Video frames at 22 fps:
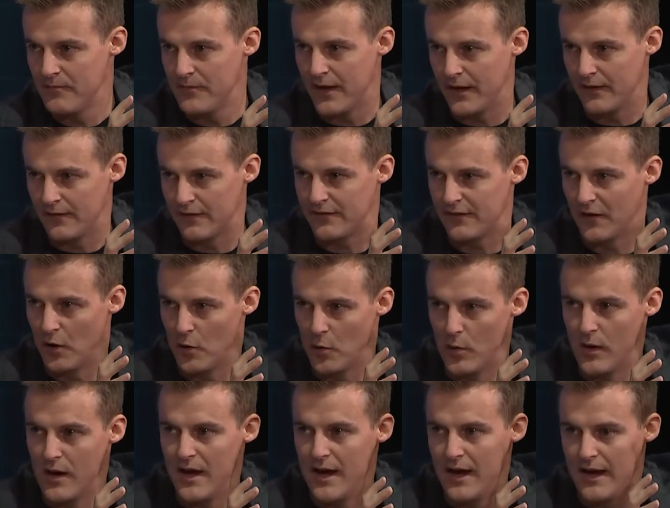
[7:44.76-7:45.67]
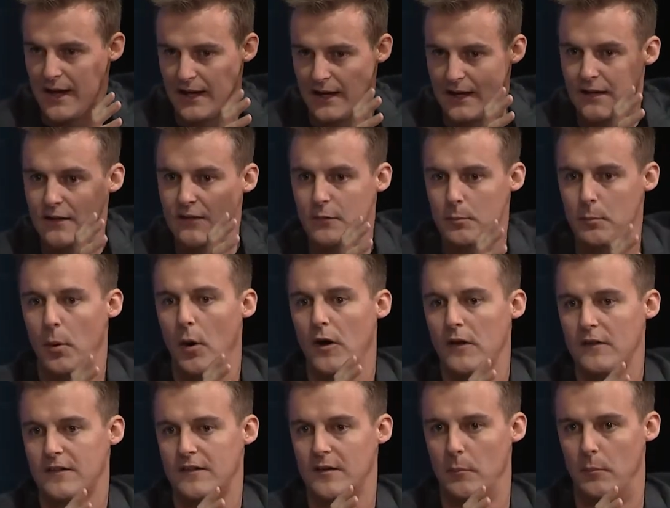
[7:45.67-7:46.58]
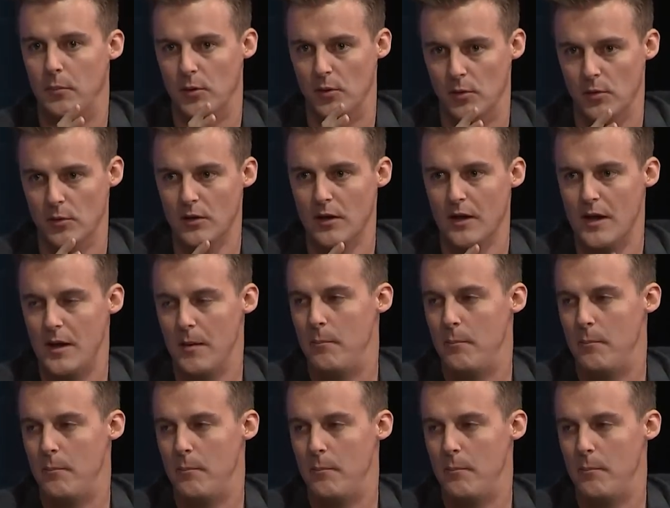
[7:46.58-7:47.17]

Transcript: And so it is possible